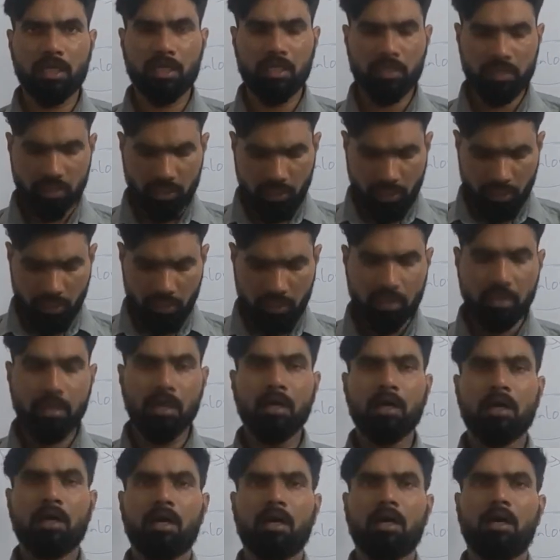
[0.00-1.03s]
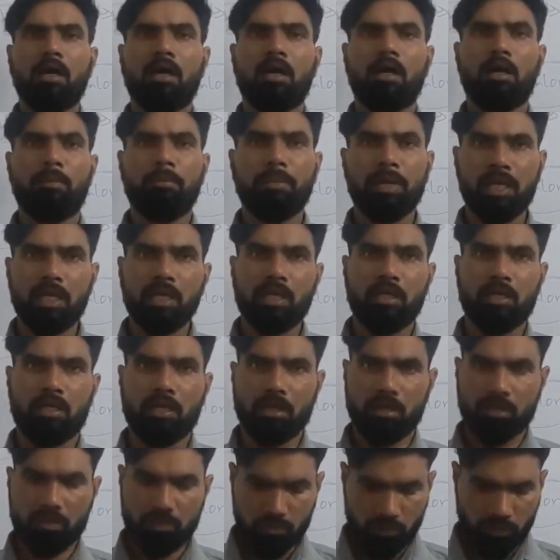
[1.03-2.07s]
the material.
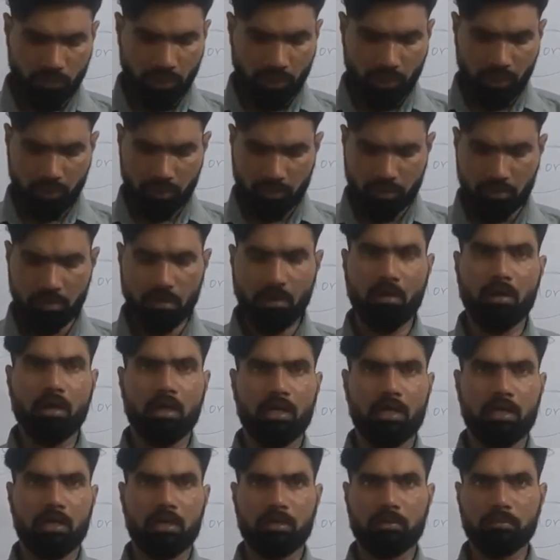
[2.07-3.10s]
Okay, or